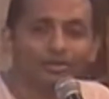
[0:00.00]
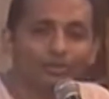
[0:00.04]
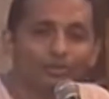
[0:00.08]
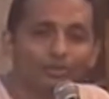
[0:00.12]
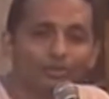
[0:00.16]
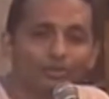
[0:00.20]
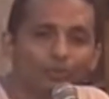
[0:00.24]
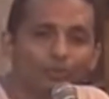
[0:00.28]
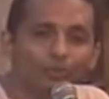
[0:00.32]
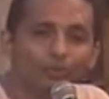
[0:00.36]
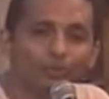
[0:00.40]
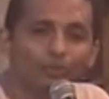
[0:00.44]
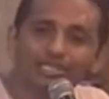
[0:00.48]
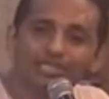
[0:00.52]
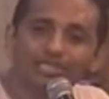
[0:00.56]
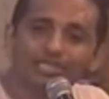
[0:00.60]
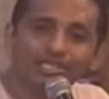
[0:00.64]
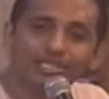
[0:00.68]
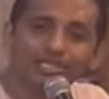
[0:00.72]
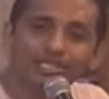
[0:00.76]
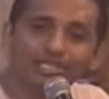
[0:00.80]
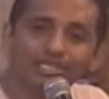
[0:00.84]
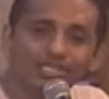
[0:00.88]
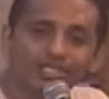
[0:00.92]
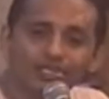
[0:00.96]
no
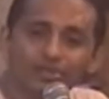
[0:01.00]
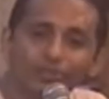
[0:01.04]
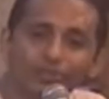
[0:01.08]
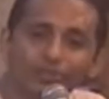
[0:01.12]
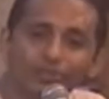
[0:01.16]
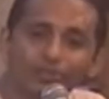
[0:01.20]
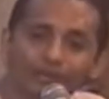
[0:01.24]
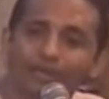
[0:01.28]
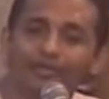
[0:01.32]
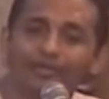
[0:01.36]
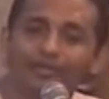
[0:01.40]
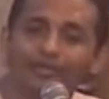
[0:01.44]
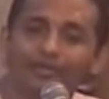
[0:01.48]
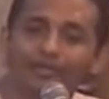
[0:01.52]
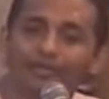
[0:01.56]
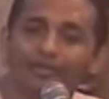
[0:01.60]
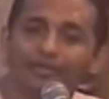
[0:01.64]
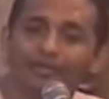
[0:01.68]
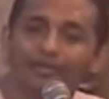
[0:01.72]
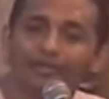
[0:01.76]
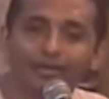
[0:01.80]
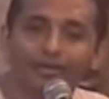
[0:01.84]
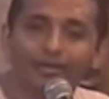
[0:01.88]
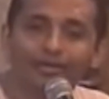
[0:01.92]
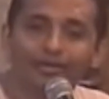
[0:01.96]
prestige, no
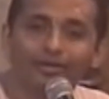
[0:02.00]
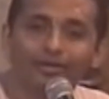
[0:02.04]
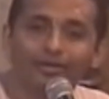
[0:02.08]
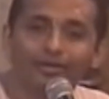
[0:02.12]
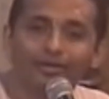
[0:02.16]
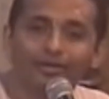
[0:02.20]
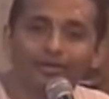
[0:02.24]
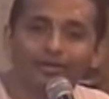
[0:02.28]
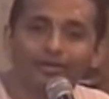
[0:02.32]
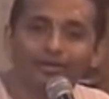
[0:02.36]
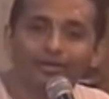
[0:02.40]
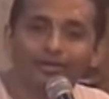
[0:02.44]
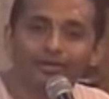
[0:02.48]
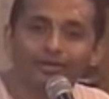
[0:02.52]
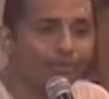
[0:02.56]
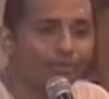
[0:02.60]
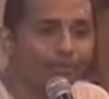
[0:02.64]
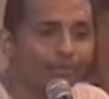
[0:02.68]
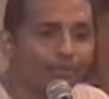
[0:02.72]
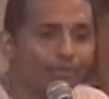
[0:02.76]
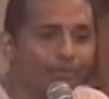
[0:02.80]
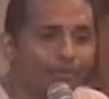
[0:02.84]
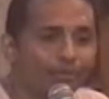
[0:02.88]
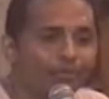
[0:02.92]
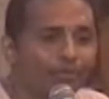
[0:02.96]
pride,
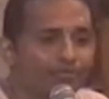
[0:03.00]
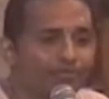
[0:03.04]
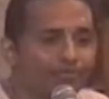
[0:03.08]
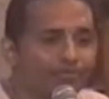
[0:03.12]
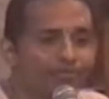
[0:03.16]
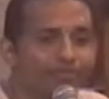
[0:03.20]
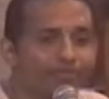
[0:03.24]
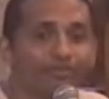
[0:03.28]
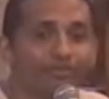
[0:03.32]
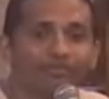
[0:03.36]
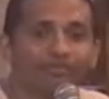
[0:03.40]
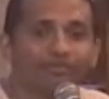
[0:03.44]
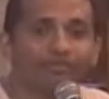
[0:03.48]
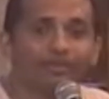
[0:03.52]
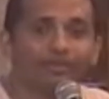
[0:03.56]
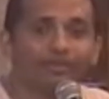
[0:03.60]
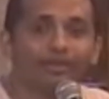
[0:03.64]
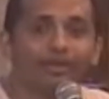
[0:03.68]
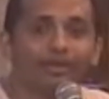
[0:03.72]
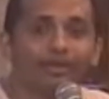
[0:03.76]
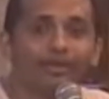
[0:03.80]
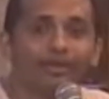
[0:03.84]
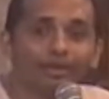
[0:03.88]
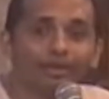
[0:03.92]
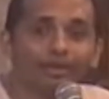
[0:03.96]
no name and fame,
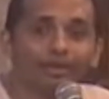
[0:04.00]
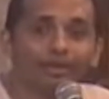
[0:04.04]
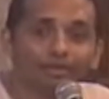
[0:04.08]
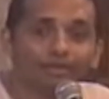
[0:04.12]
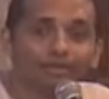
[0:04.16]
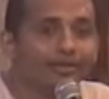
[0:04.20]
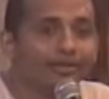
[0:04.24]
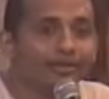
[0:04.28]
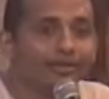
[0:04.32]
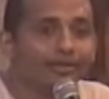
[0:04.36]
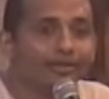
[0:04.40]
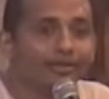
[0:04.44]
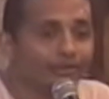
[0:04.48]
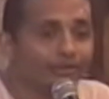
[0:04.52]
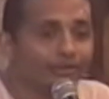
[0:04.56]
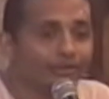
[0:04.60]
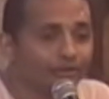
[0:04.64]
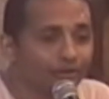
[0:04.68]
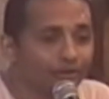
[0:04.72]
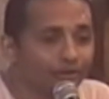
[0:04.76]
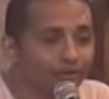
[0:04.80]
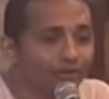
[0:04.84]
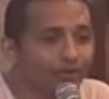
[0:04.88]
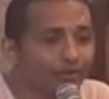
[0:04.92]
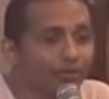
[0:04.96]
that
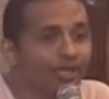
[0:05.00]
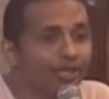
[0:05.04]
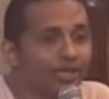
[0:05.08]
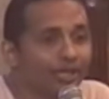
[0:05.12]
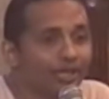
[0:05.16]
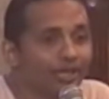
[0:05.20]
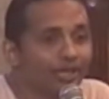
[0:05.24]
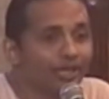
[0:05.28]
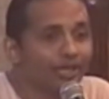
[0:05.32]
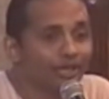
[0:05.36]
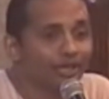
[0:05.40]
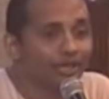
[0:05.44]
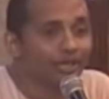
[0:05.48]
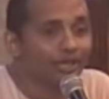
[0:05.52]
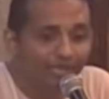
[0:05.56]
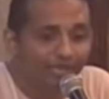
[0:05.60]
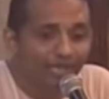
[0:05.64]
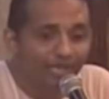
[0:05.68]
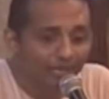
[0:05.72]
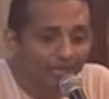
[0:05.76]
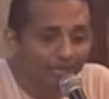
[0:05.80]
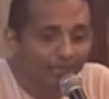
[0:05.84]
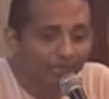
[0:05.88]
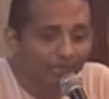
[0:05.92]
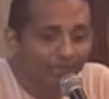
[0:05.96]
today
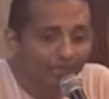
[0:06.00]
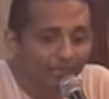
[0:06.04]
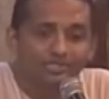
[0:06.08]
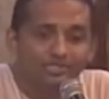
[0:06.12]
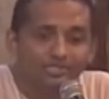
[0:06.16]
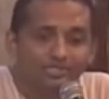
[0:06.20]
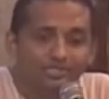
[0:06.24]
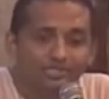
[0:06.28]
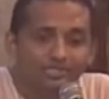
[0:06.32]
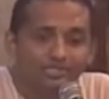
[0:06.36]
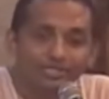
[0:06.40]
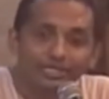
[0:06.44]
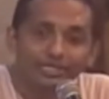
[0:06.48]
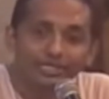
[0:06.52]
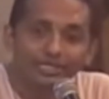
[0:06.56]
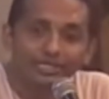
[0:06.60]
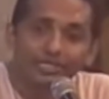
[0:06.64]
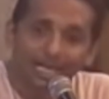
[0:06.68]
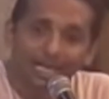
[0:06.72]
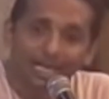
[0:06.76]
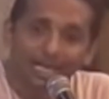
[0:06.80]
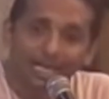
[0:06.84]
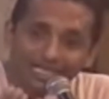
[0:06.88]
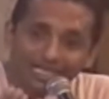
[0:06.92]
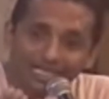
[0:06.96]
we are able to sit
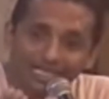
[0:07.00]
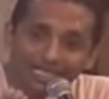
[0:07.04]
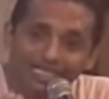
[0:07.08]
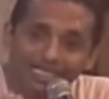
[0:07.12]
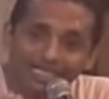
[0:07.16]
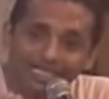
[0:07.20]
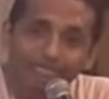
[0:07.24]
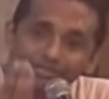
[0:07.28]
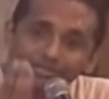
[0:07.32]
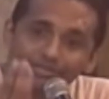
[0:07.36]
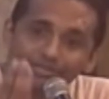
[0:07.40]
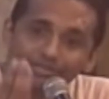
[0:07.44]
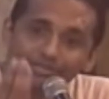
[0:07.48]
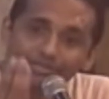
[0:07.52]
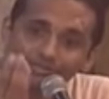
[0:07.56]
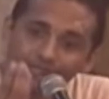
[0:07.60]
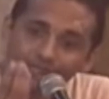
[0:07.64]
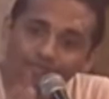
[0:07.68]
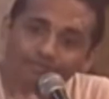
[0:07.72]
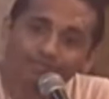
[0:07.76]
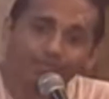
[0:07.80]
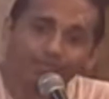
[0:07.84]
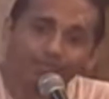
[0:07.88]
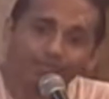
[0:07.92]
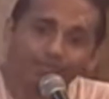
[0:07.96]
here and speak
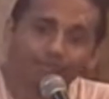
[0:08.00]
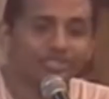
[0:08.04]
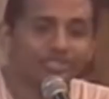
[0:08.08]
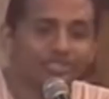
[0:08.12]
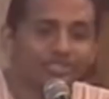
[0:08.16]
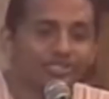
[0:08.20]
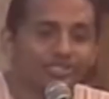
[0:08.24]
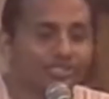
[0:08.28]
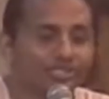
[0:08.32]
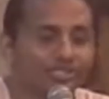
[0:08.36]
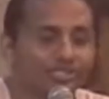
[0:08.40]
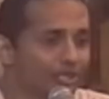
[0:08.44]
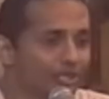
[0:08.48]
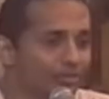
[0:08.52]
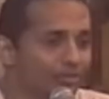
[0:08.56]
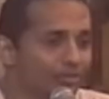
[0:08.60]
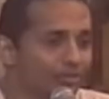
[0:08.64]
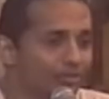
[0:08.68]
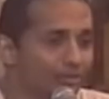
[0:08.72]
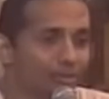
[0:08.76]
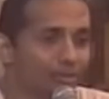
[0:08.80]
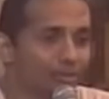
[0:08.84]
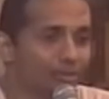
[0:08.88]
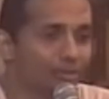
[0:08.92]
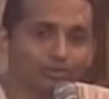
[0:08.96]
something about
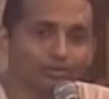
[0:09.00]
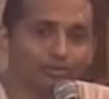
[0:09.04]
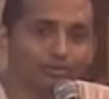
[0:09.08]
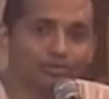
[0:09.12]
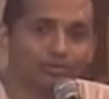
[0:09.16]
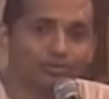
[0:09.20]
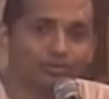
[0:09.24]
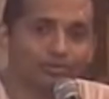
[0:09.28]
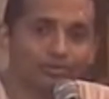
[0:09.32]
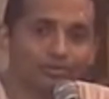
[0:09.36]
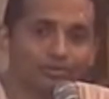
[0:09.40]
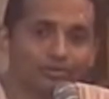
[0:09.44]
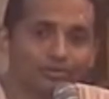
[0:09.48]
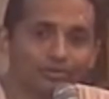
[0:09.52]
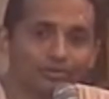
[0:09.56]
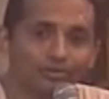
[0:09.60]
Chaitanya Mahaprabhu.